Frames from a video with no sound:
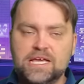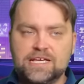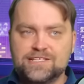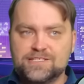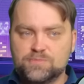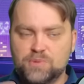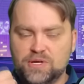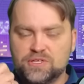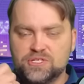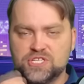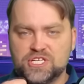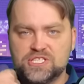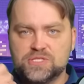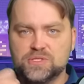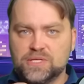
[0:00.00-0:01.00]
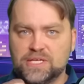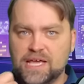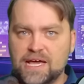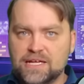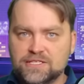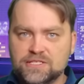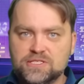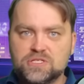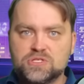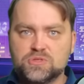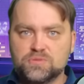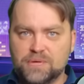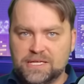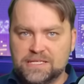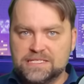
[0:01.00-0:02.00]
it's better just to cut it to
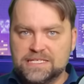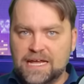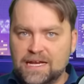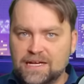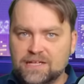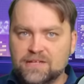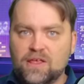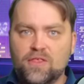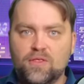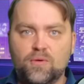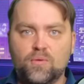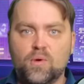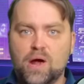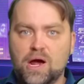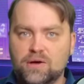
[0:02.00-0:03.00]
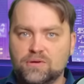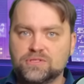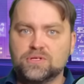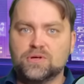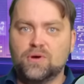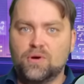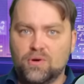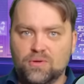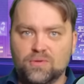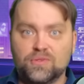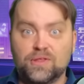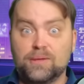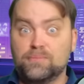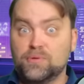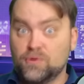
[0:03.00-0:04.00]
maintain it throughout all
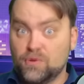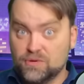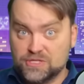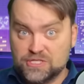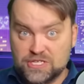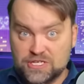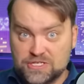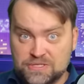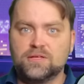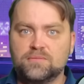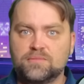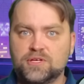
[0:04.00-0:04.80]
the process.